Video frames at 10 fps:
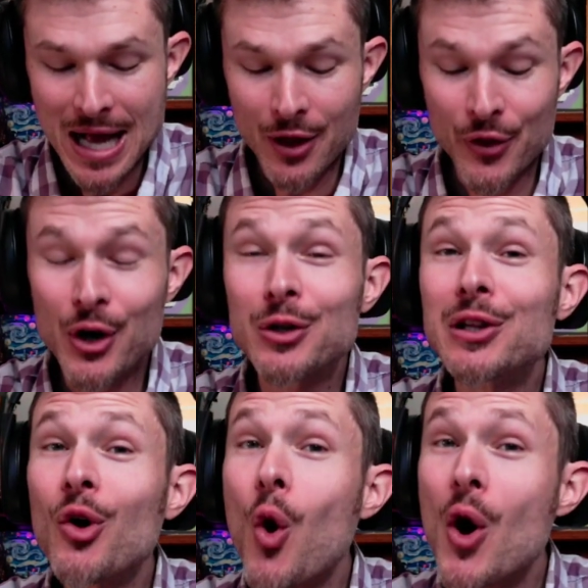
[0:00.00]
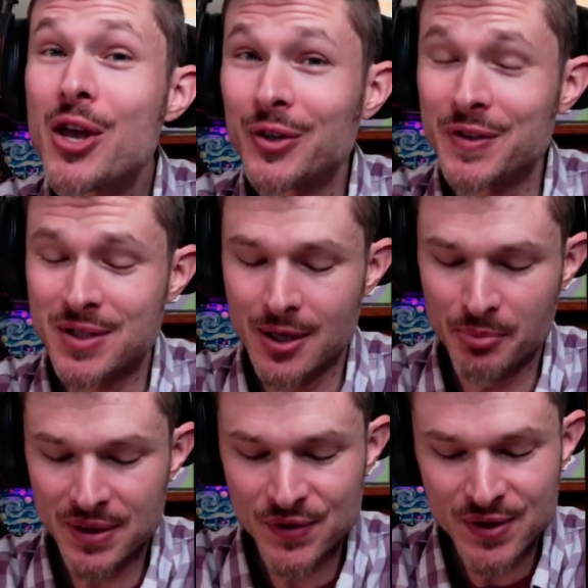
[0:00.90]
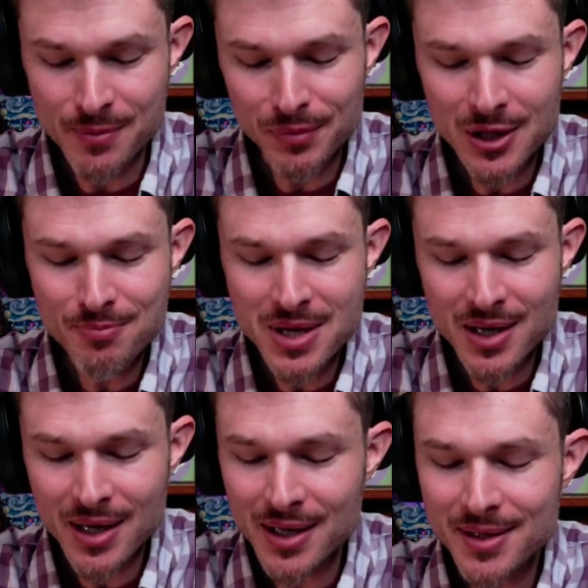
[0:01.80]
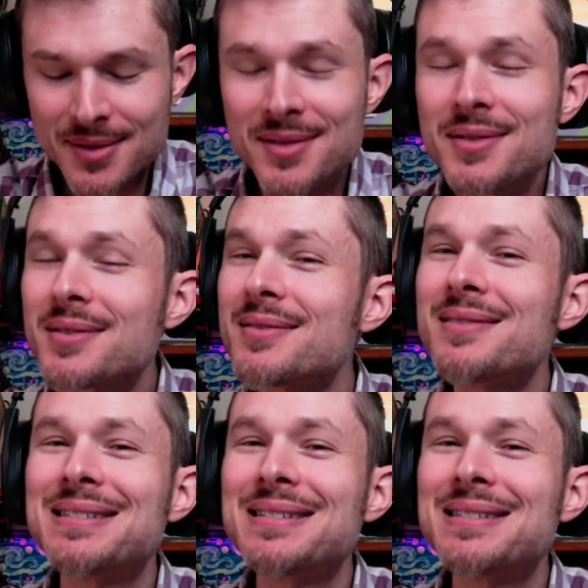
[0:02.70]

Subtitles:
their loyalty, but simply because